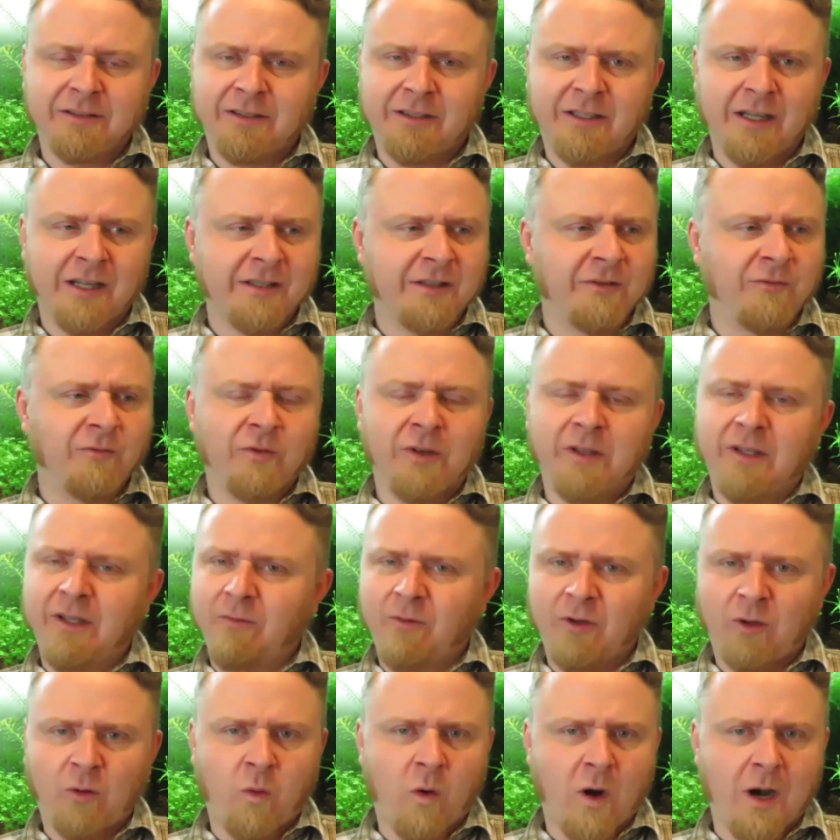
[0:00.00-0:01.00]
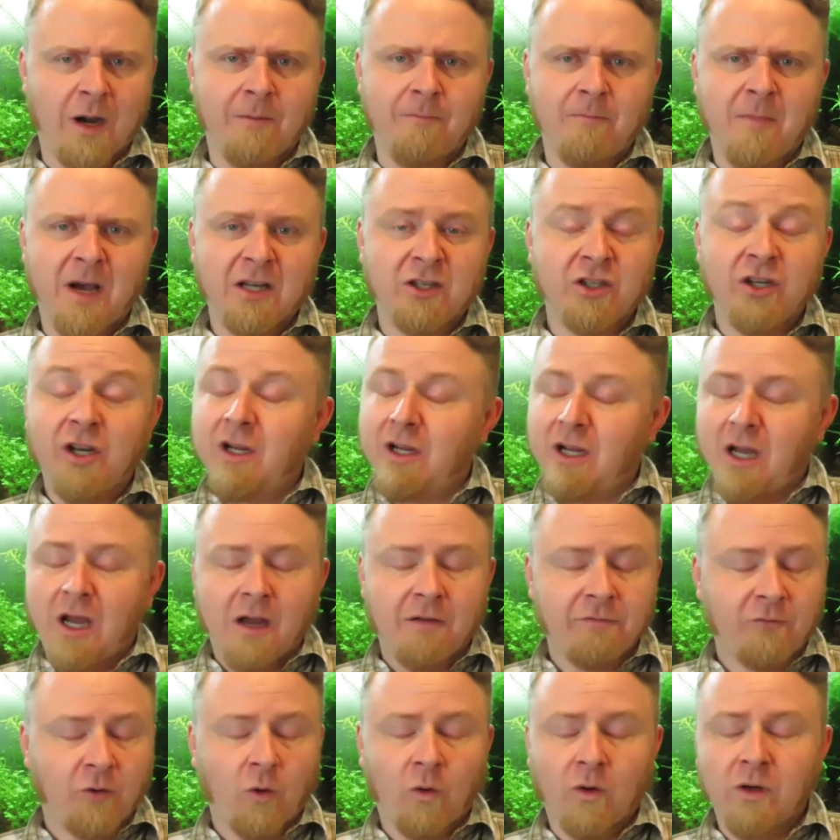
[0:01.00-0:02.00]
Doesn't really require much.
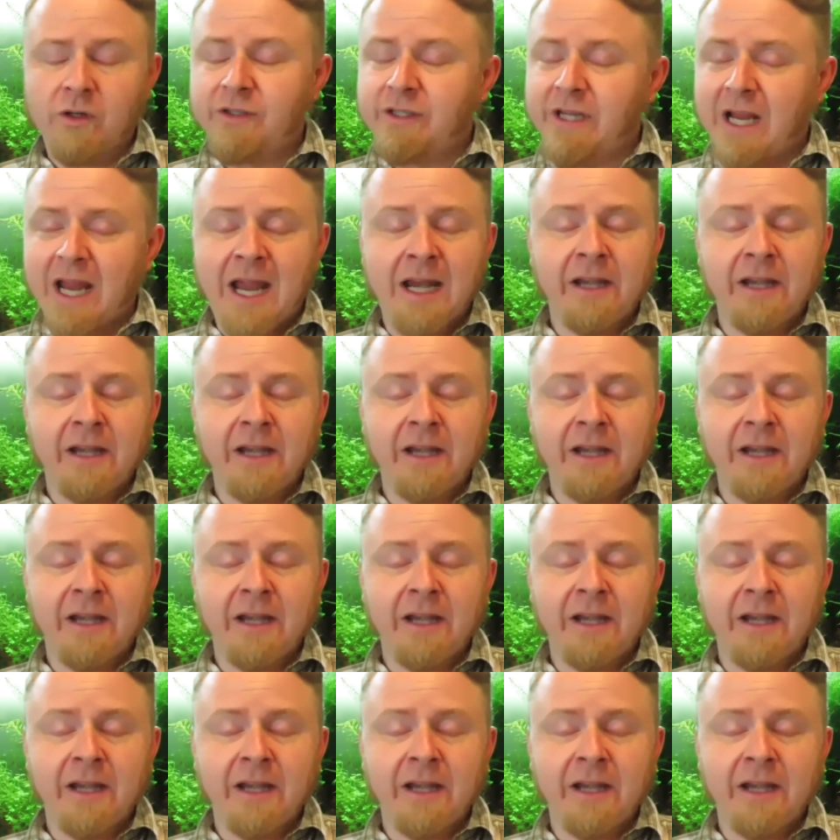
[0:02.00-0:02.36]
Of course,